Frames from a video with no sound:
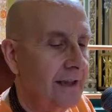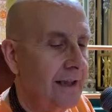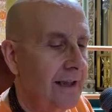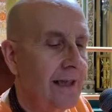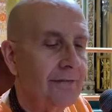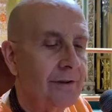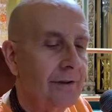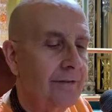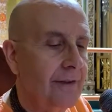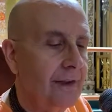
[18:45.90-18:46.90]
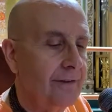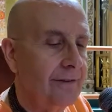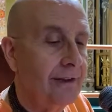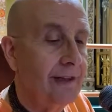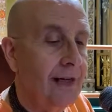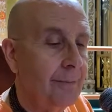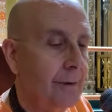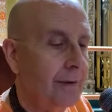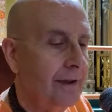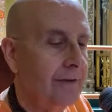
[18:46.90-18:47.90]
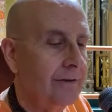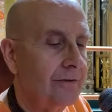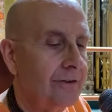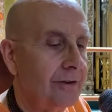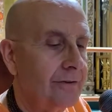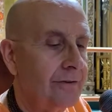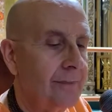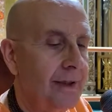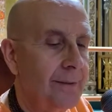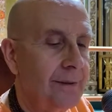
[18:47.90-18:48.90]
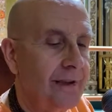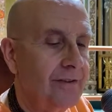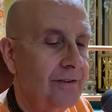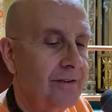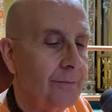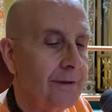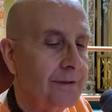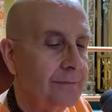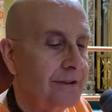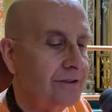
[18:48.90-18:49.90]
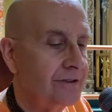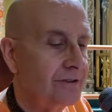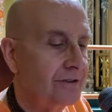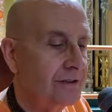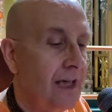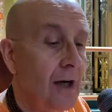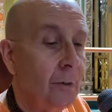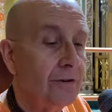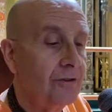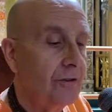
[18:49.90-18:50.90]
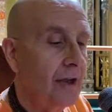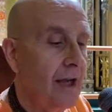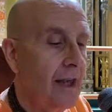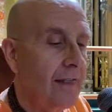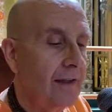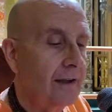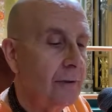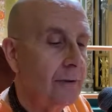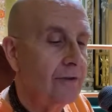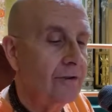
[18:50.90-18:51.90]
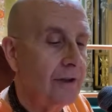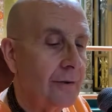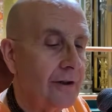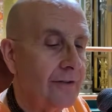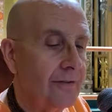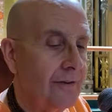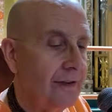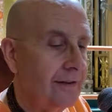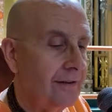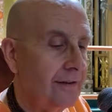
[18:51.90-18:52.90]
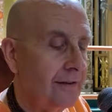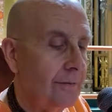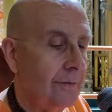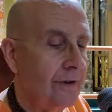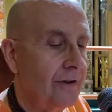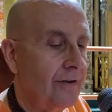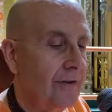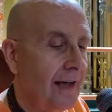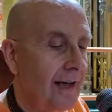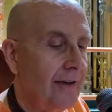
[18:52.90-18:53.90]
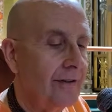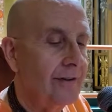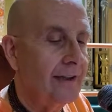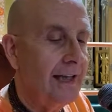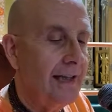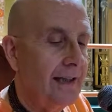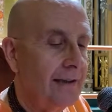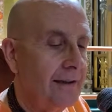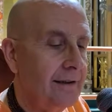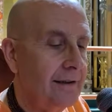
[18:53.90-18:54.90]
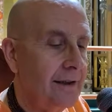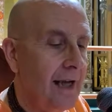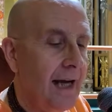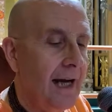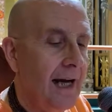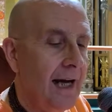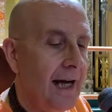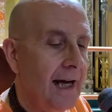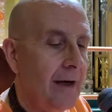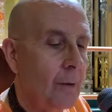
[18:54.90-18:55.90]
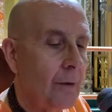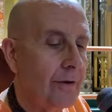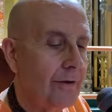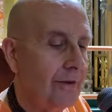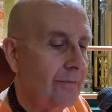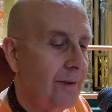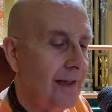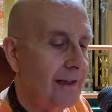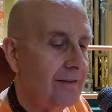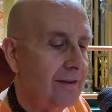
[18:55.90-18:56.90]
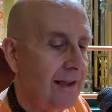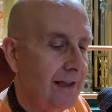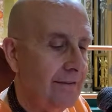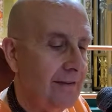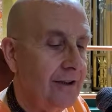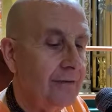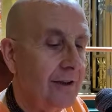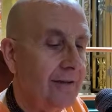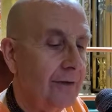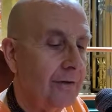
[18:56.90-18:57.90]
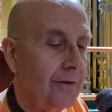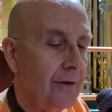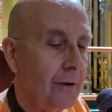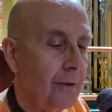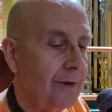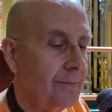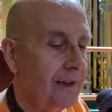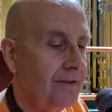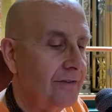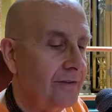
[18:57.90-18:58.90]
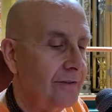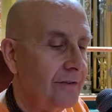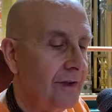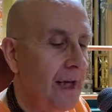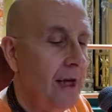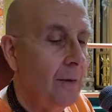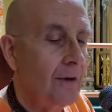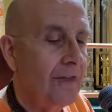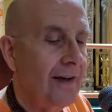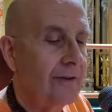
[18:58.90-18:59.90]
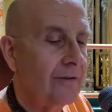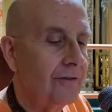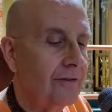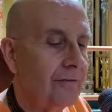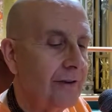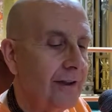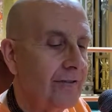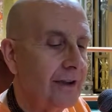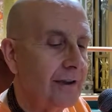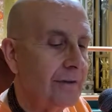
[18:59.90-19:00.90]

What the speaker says: After leaving Hastinapur, he took shelter of many places of pilgrimages, which are the Lord's lotus feet. With a desire to gain a high order of pious life, he traveled to the holy places where thousands of transcendental